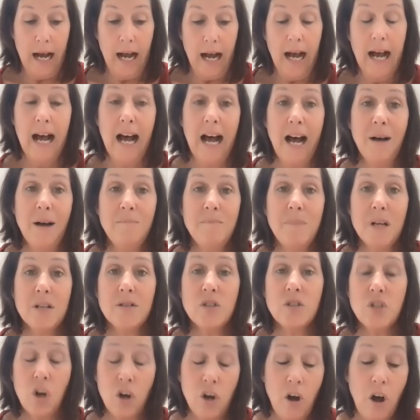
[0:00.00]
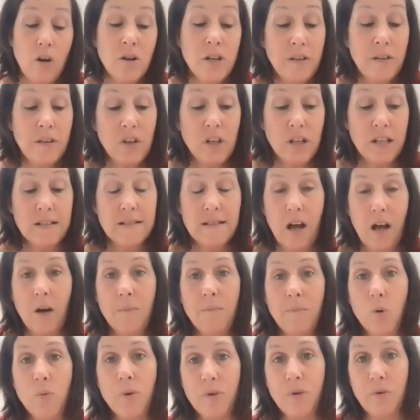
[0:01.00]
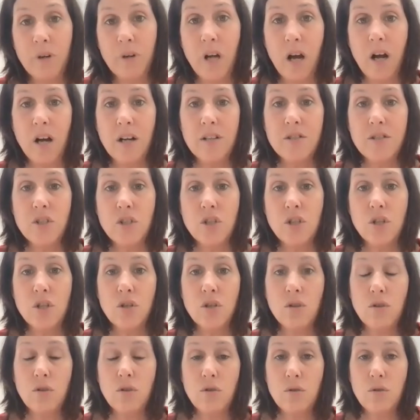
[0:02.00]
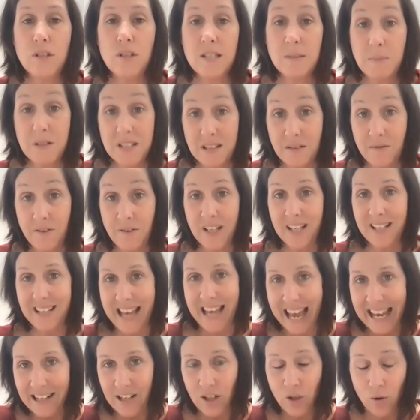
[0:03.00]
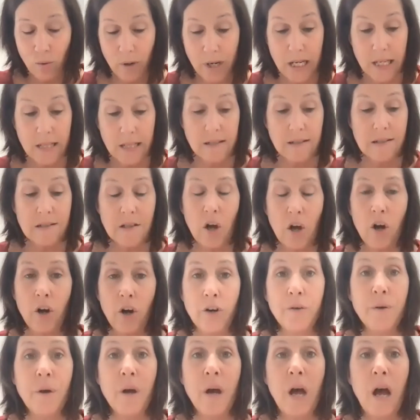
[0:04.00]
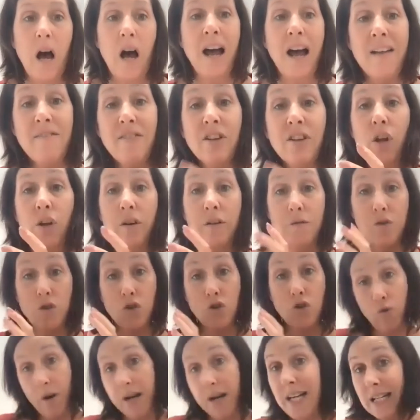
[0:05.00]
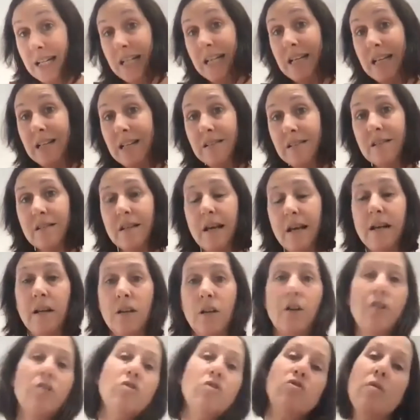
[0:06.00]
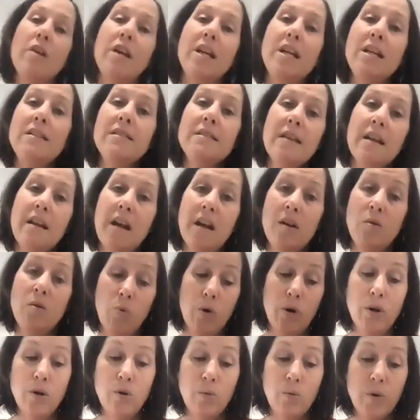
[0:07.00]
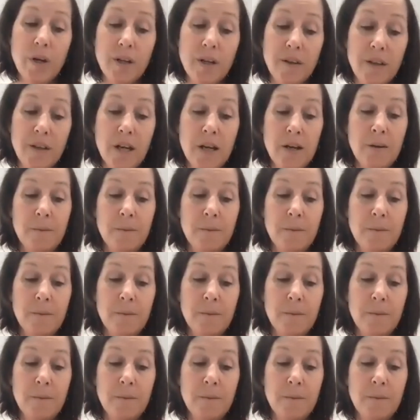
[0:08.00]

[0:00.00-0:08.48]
So I'll give you an example with regards to specific categories. So I have a lot of tradies and a lot of tradies that I work with.